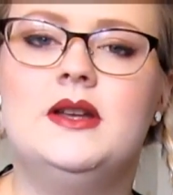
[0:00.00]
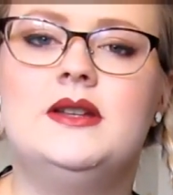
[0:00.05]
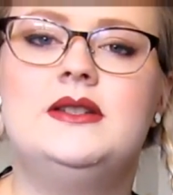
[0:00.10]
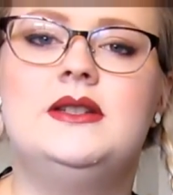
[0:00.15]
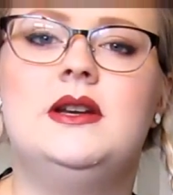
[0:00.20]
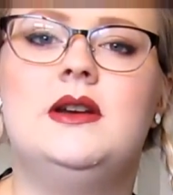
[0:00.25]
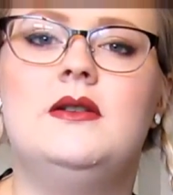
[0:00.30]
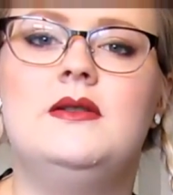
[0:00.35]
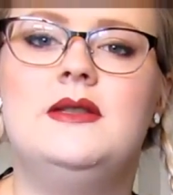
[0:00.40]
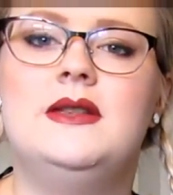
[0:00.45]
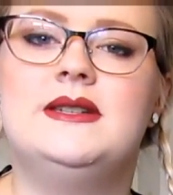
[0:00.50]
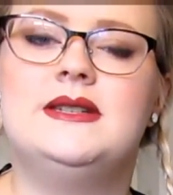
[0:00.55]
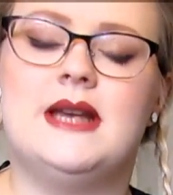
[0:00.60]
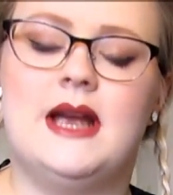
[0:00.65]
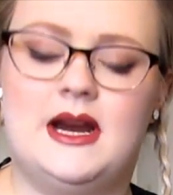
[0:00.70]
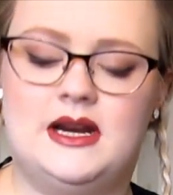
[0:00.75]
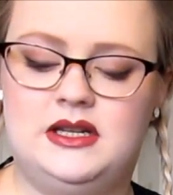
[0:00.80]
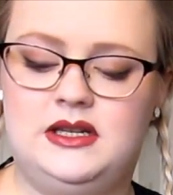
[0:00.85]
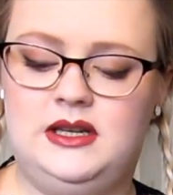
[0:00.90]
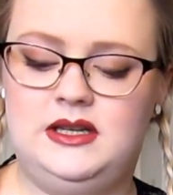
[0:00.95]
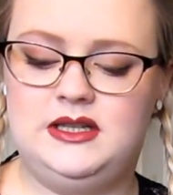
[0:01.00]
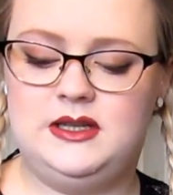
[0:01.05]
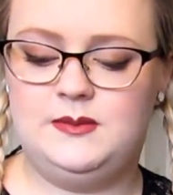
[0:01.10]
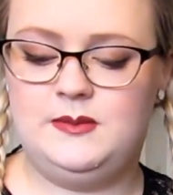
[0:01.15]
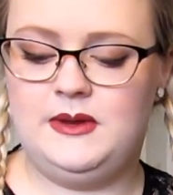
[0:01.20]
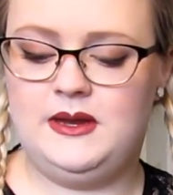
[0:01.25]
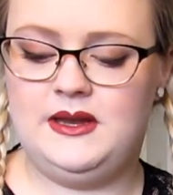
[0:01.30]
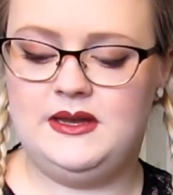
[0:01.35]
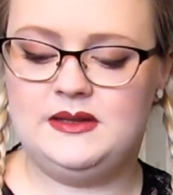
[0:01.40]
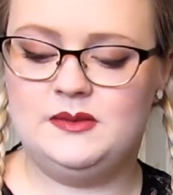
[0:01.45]
So this actually
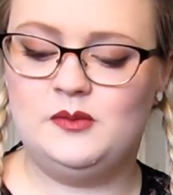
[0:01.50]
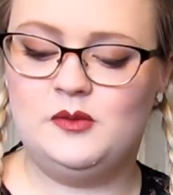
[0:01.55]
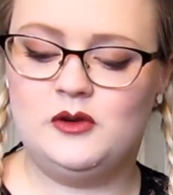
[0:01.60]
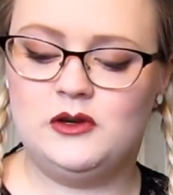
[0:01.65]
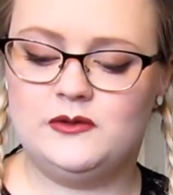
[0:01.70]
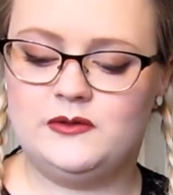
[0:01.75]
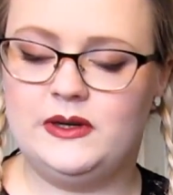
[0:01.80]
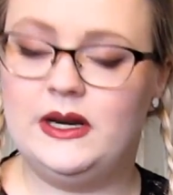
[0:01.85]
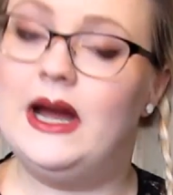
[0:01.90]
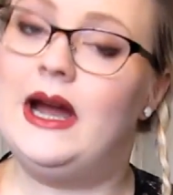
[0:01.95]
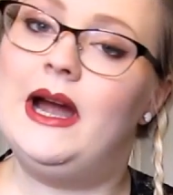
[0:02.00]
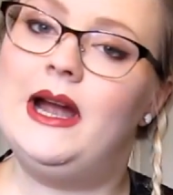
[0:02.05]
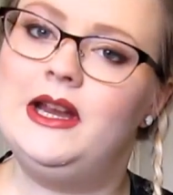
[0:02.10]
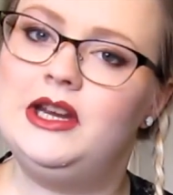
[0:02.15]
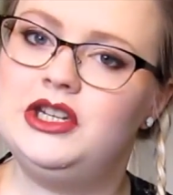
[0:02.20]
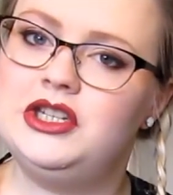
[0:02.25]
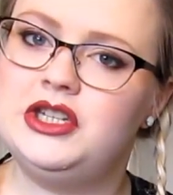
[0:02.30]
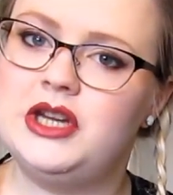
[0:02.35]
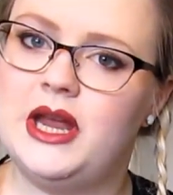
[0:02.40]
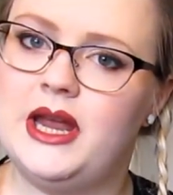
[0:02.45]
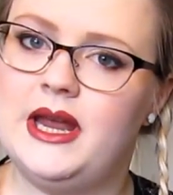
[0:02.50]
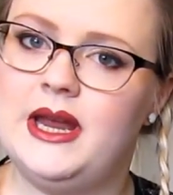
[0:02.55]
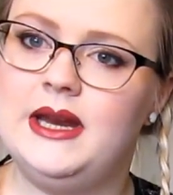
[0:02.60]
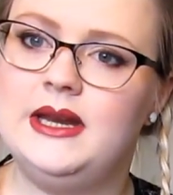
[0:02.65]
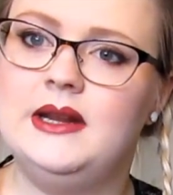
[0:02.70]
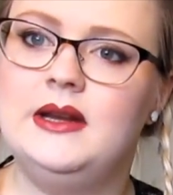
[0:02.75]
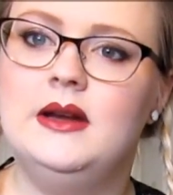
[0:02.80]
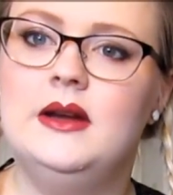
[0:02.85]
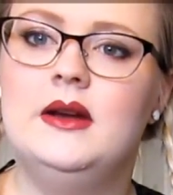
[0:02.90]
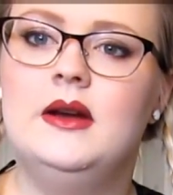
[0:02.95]
to me is more of an eye
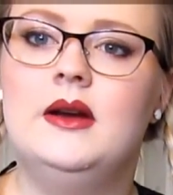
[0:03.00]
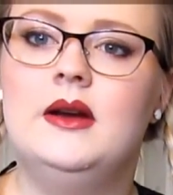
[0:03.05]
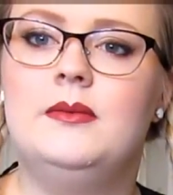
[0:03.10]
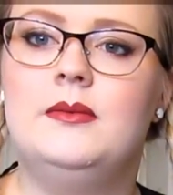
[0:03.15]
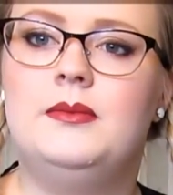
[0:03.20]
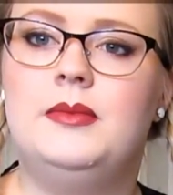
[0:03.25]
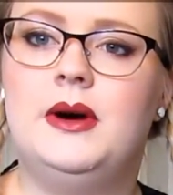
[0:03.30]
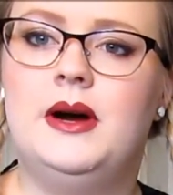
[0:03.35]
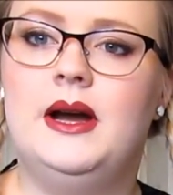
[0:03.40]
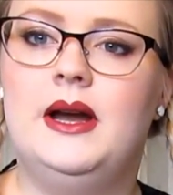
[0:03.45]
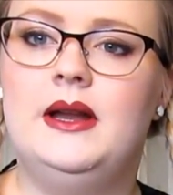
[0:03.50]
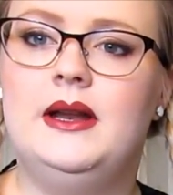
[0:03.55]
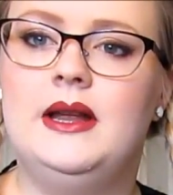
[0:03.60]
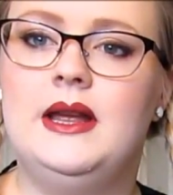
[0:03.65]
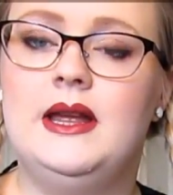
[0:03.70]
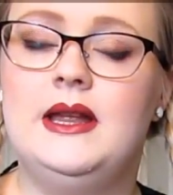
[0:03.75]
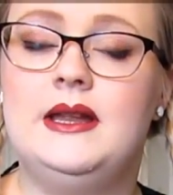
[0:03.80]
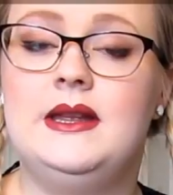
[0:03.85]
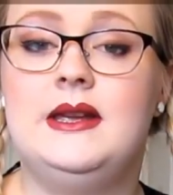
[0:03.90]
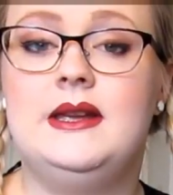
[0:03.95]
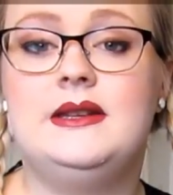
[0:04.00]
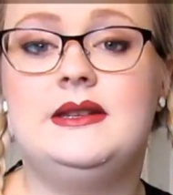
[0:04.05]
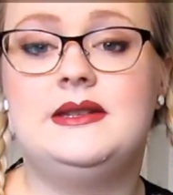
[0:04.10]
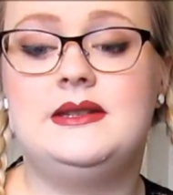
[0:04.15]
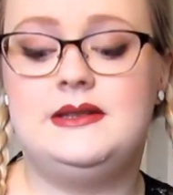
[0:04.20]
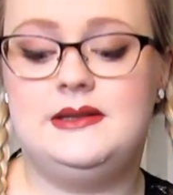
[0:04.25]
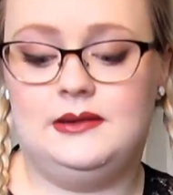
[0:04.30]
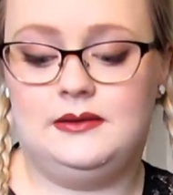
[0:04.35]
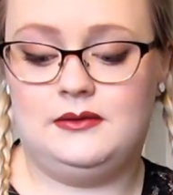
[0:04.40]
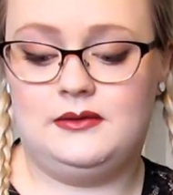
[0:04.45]
shade, but it is
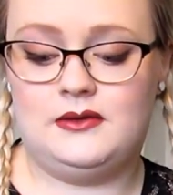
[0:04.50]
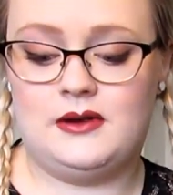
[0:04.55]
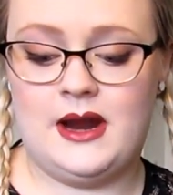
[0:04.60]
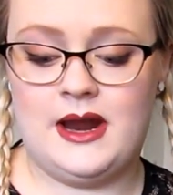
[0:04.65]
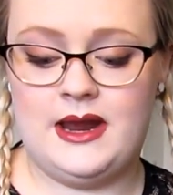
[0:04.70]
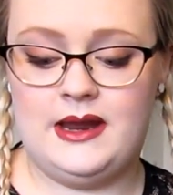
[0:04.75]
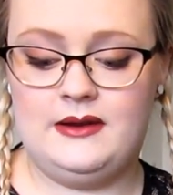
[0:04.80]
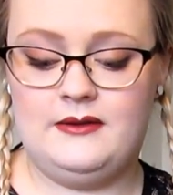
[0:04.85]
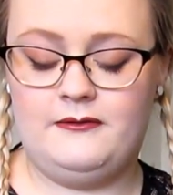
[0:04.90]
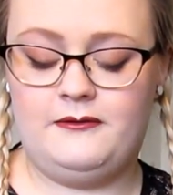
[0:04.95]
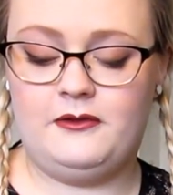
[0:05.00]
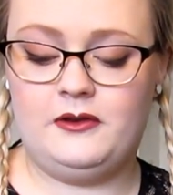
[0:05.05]
still great.